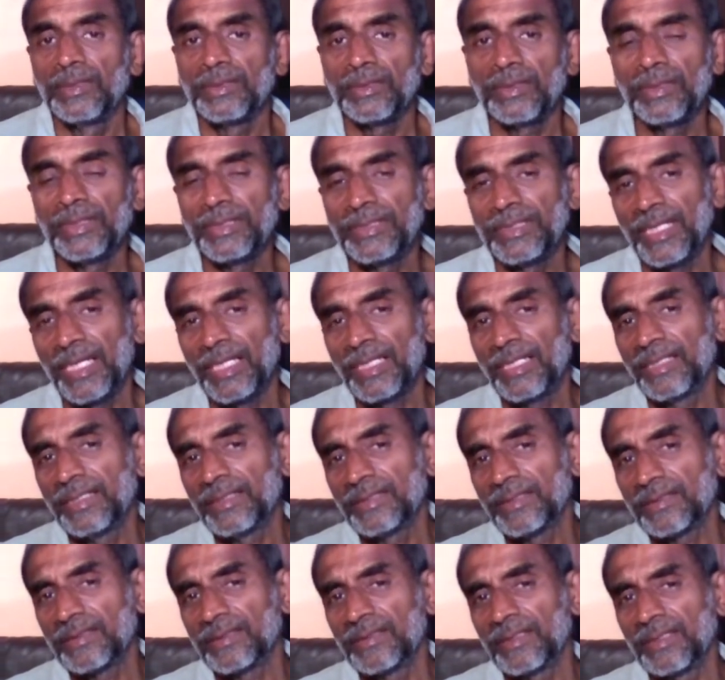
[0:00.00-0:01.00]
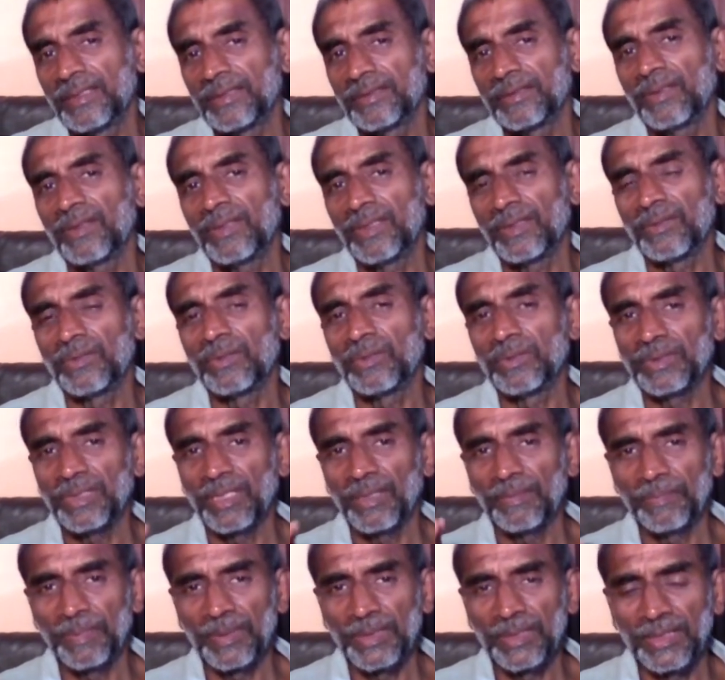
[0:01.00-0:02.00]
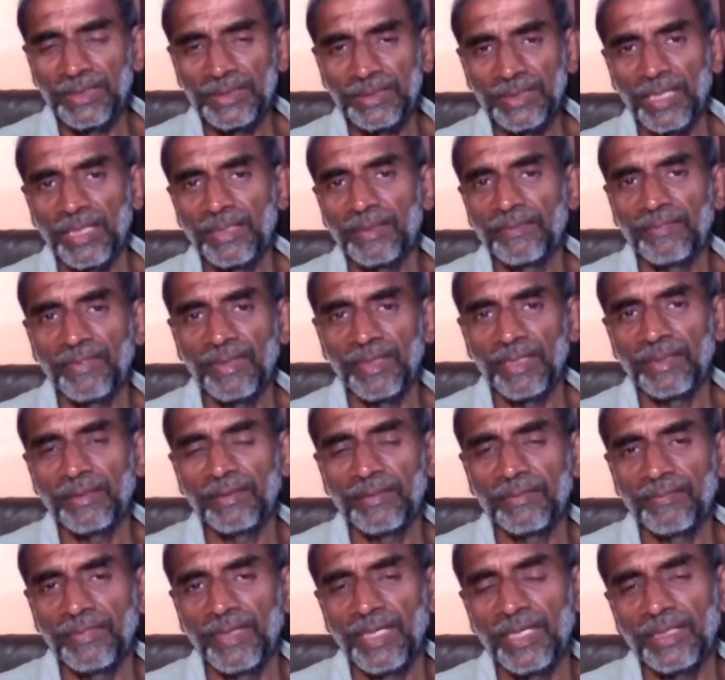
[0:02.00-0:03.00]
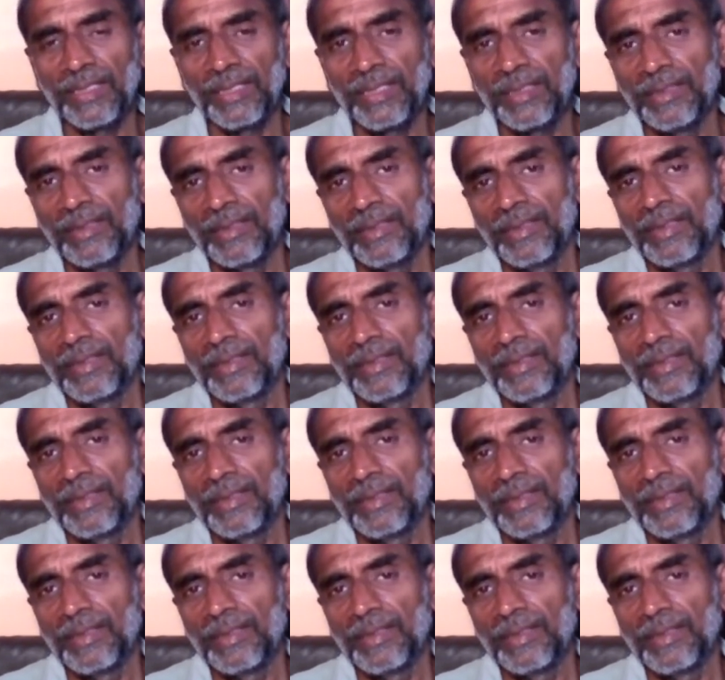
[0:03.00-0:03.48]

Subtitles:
So the child is sort of grows up in this kind of where